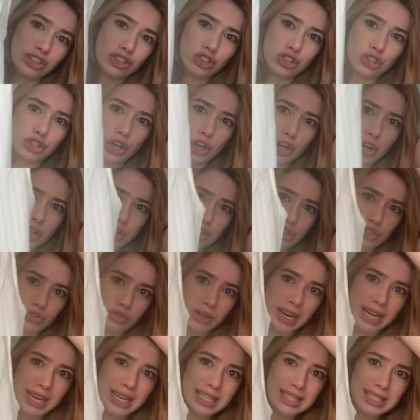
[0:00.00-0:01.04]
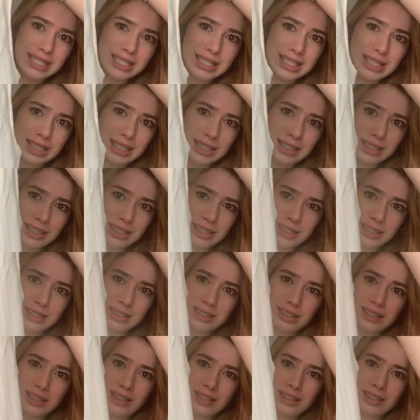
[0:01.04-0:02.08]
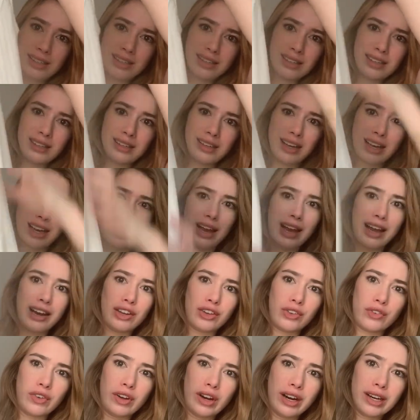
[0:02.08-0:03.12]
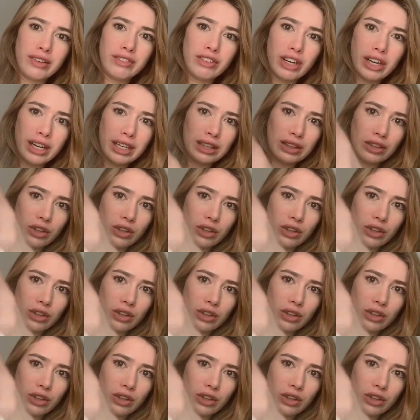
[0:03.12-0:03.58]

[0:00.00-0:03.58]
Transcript: a shirt dress and it's very, very